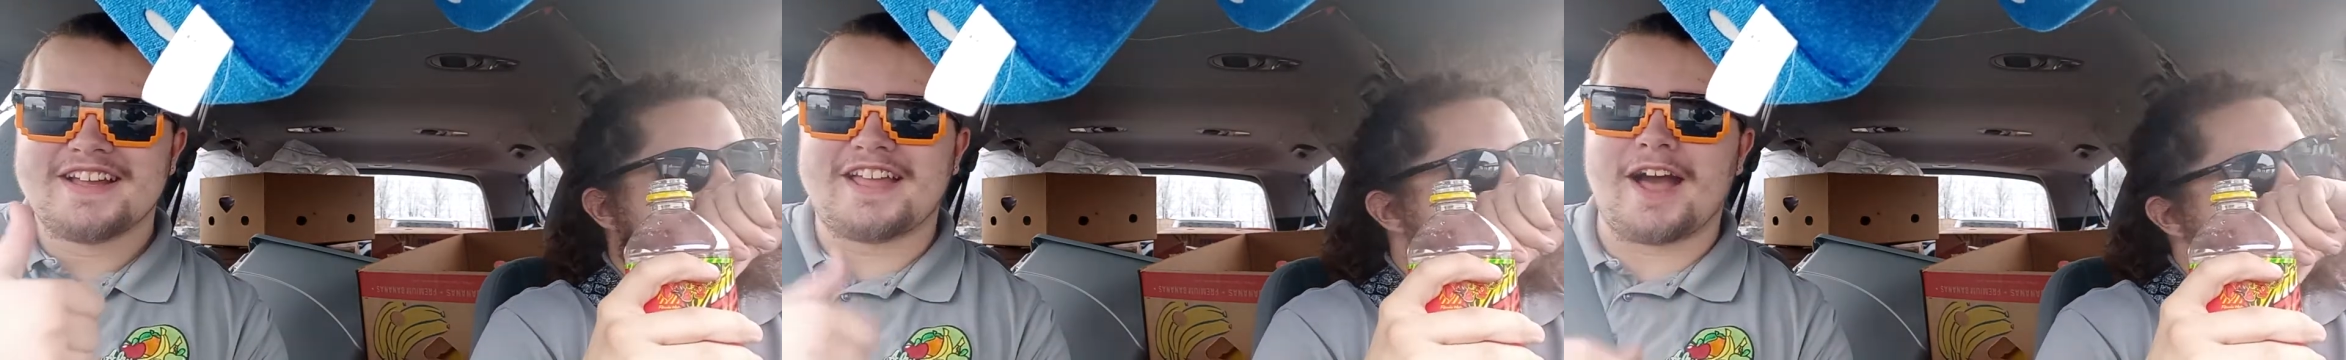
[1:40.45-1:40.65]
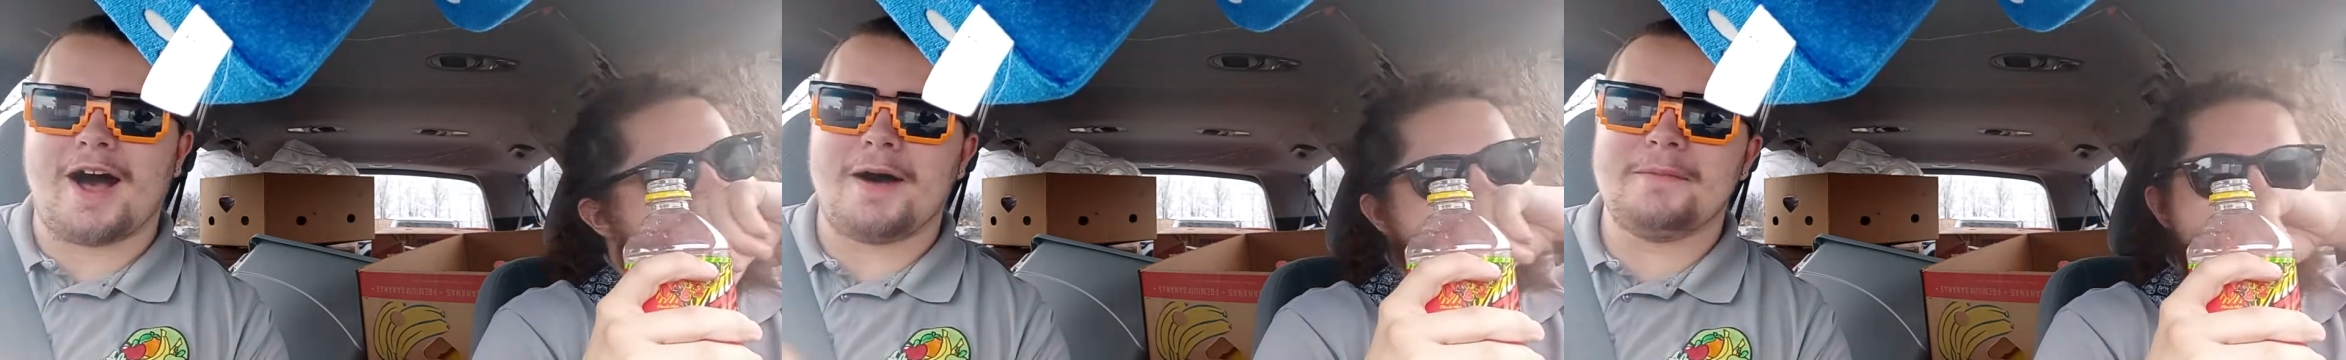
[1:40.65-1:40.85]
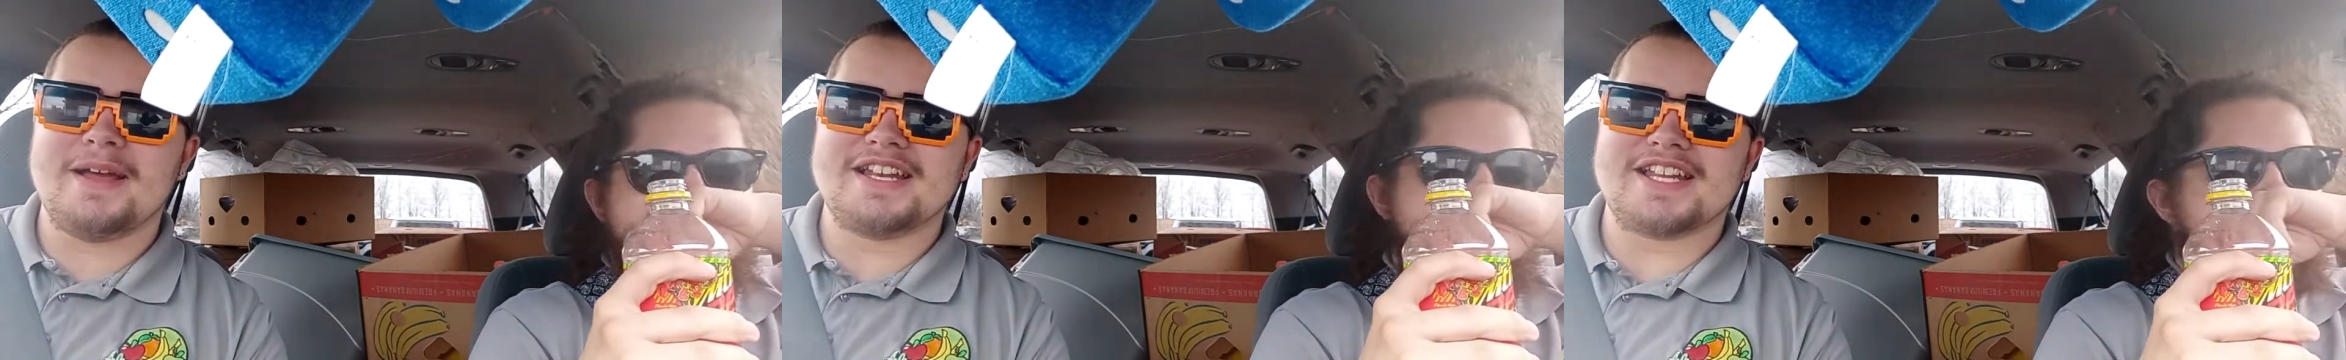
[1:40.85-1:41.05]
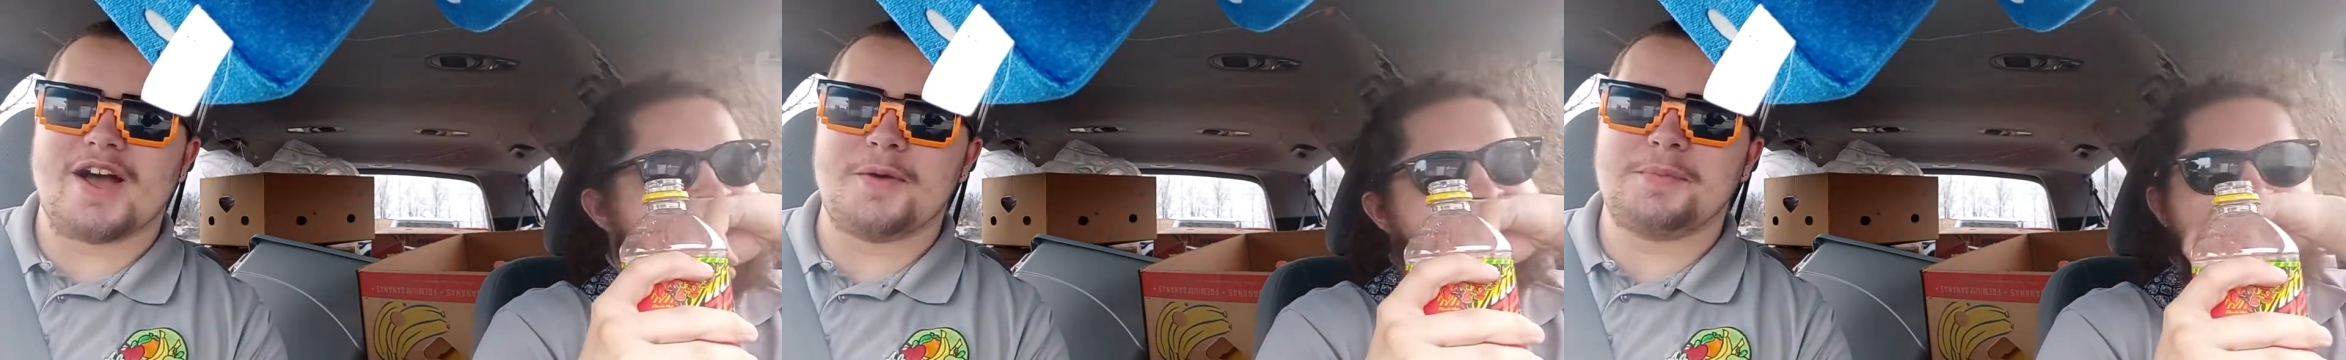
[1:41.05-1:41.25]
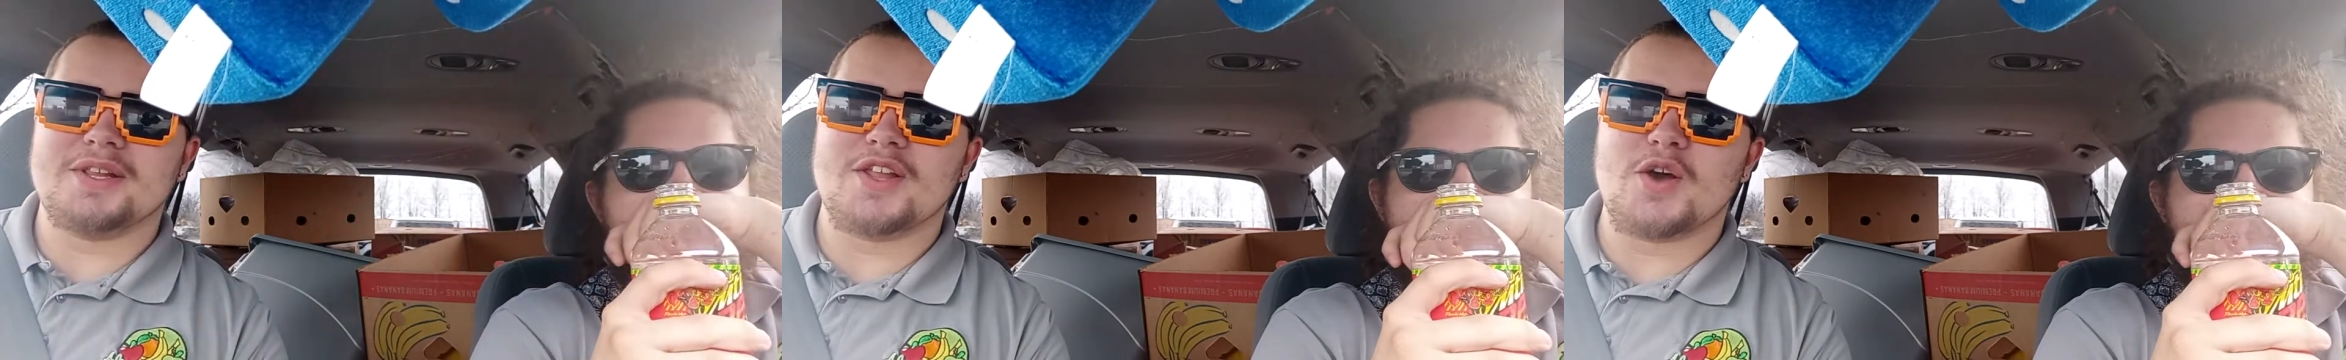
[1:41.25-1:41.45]
Comment
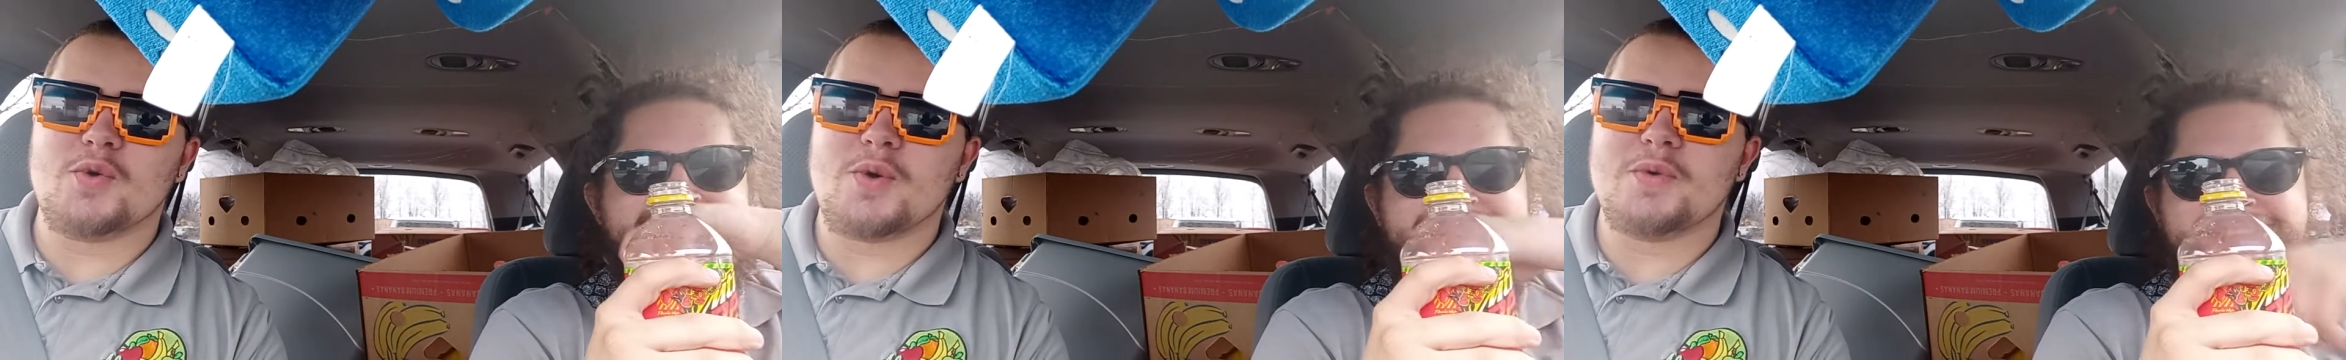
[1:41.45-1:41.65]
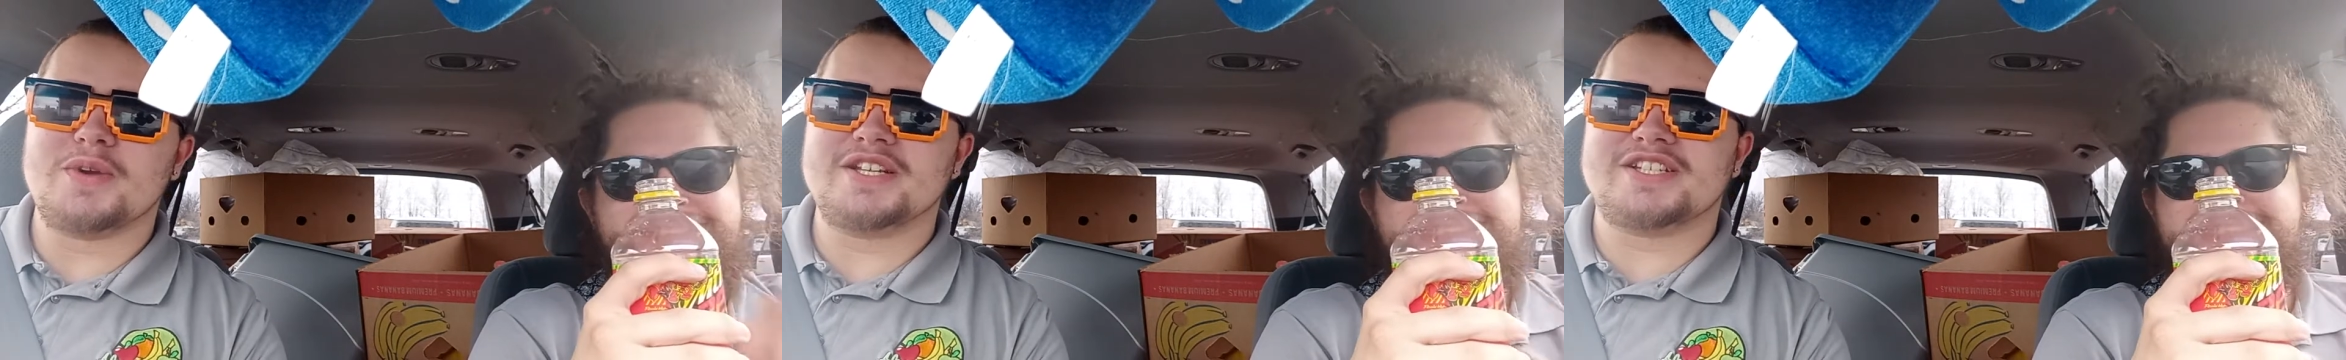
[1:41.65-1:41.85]
down below what we